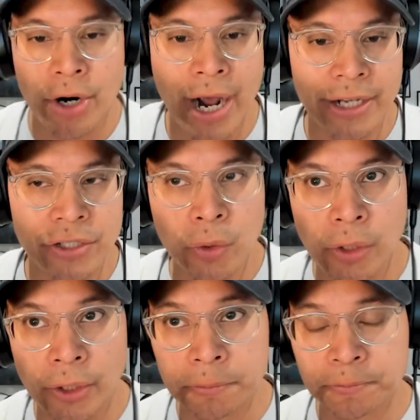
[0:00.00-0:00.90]
high
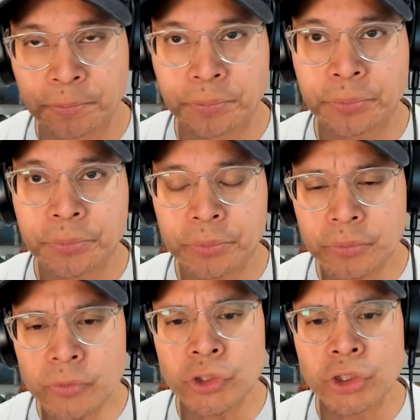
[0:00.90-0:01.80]
schooler.
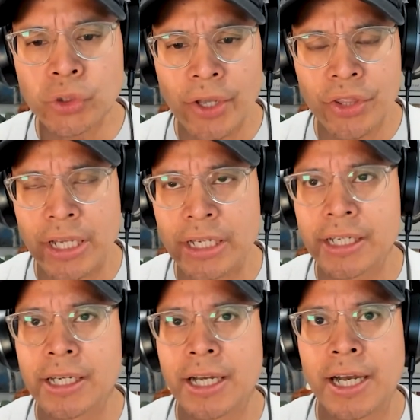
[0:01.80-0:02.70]
So I
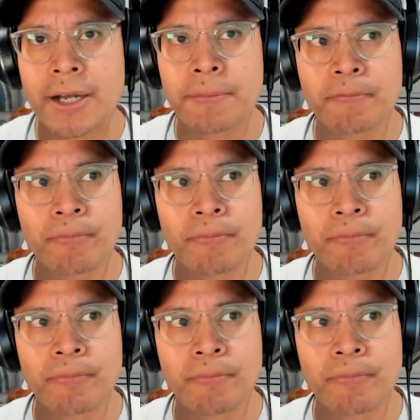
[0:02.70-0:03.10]
think that's